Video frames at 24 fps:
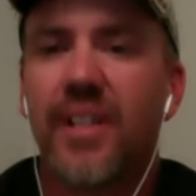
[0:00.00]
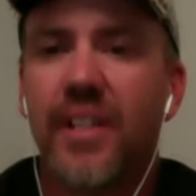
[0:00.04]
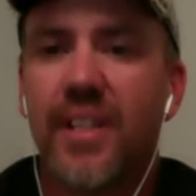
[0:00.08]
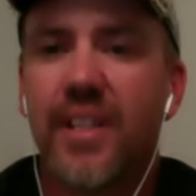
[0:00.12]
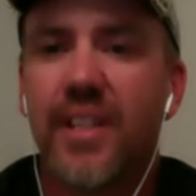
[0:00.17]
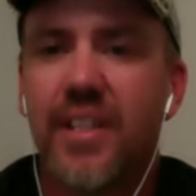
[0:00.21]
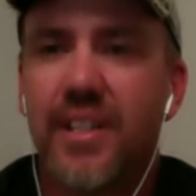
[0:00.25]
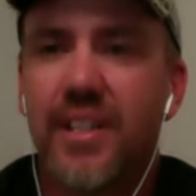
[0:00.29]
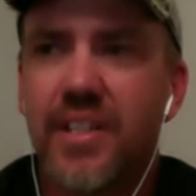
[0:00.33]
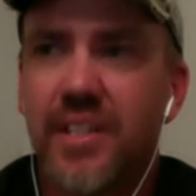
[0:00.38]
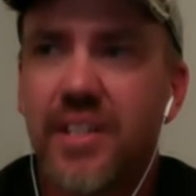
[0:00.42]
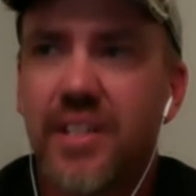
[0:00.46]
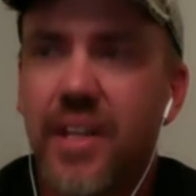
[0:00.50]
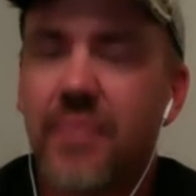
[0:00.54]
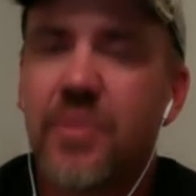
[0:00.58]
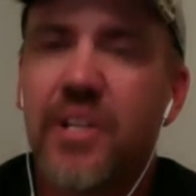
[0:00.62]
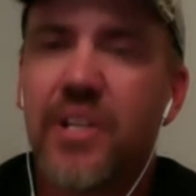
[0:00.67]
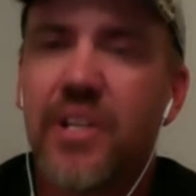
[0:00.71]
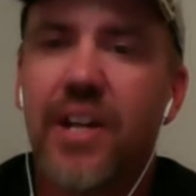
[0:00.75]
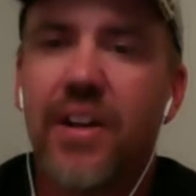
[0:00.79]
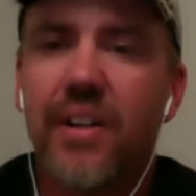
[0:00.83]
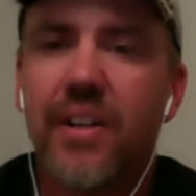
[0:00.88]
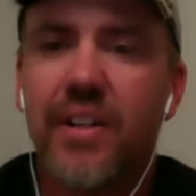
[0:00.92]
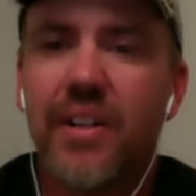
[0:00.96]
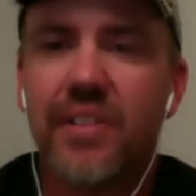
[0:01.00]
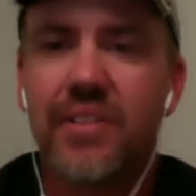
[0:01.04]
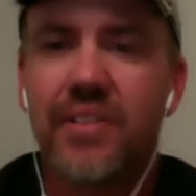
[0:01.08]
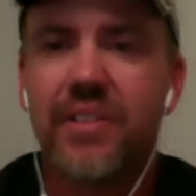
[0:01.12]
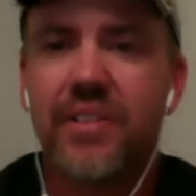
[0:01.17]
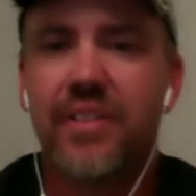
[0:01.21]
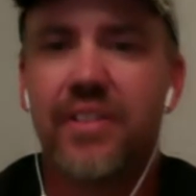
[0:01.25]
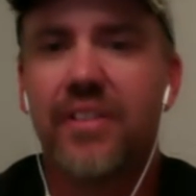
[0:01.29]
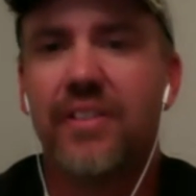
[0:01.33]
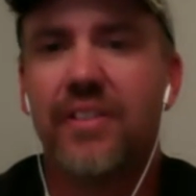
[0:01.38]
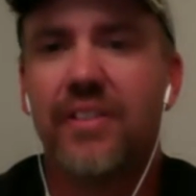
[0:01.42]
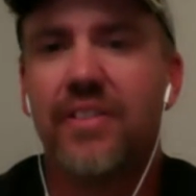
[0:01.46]
he steps out into
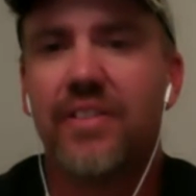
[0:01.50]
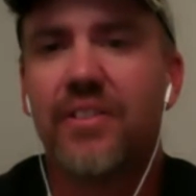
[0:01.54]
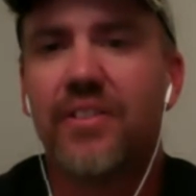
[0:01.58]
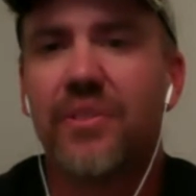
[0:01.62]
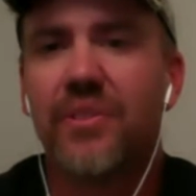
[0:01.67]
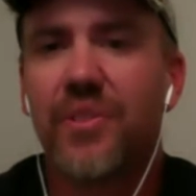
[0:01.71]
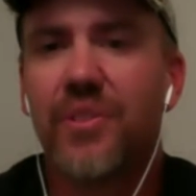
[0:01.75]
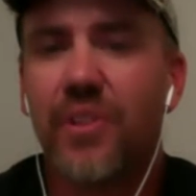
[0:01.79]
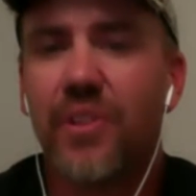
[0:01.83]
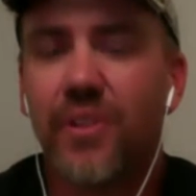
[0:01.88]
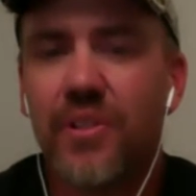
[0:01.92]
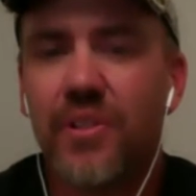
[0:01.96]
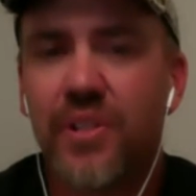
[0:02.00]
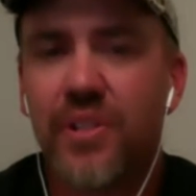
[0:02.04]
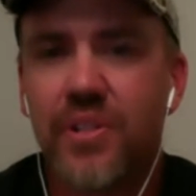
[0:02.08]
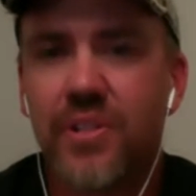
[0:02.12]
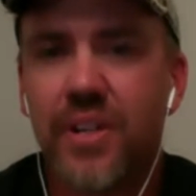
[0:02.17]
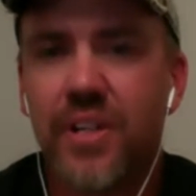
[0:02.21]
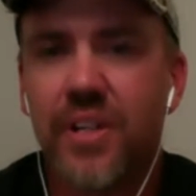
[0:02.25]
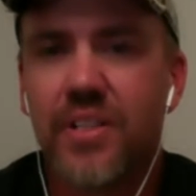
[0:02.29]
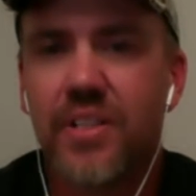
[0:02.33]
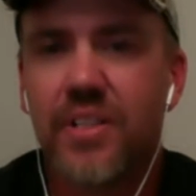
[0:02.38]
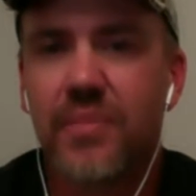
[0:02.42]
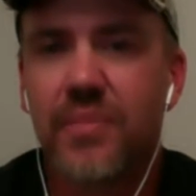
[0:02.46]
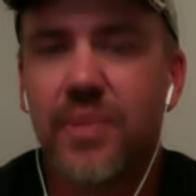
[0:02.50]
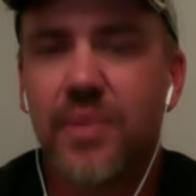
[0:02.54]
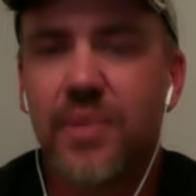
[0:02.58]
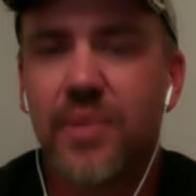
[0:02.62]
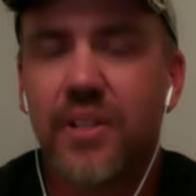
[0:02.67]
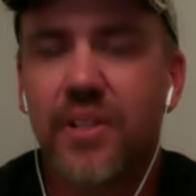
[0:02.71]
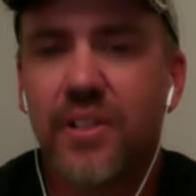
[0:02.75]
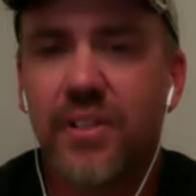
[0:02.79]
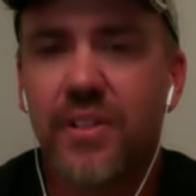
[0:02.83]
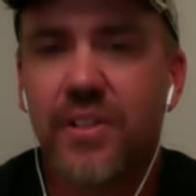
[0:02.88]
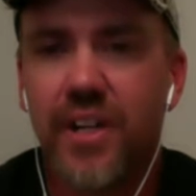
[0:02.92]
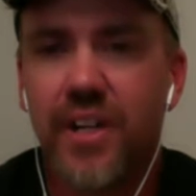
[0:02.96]
the New York streets among
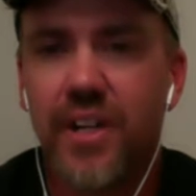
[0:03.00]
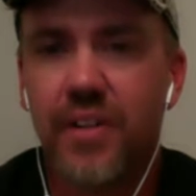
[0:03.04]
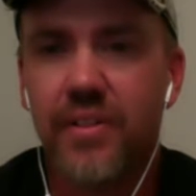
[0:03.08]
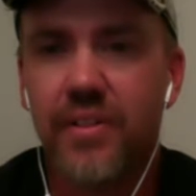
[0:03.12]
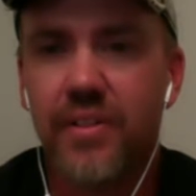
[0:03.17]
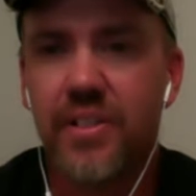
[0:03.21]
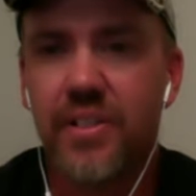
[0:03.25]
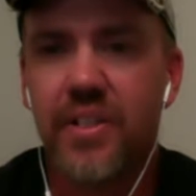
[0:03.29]
the crowds,